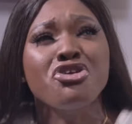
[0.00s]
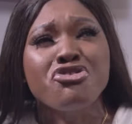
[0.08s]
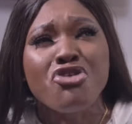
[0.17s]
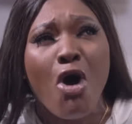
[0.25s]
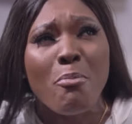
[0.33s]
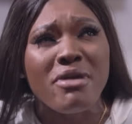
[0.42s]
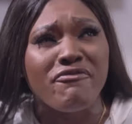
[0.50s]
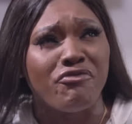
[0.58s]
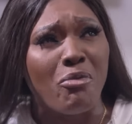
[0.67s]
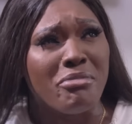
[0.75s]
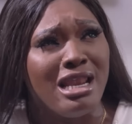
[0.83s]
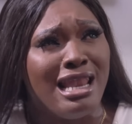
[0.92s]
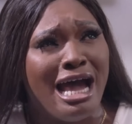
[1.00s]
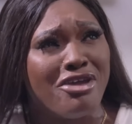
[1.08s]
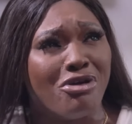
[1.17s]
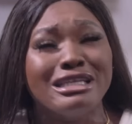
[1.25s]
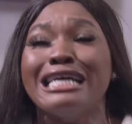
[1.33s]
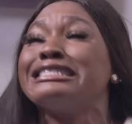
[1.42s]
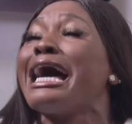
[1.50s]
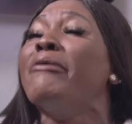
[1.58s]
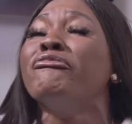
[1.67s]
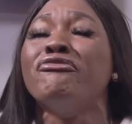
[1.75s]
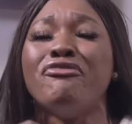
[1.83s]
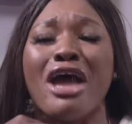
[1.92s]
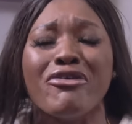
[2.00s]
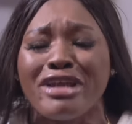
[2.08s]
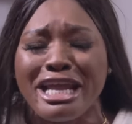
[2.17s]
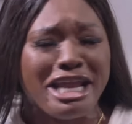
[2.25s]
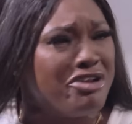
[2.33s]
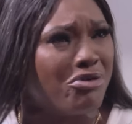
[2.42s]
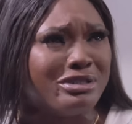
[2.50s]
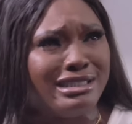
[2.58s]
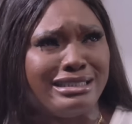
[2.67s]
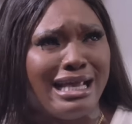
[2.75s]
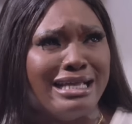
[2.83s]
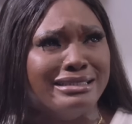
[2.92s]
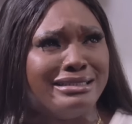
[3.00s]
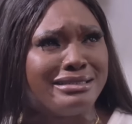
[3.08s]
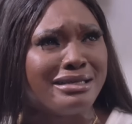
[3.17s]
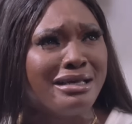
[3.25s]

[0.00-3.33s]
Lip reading: You know me, Fumilayo, that I'm very innocent.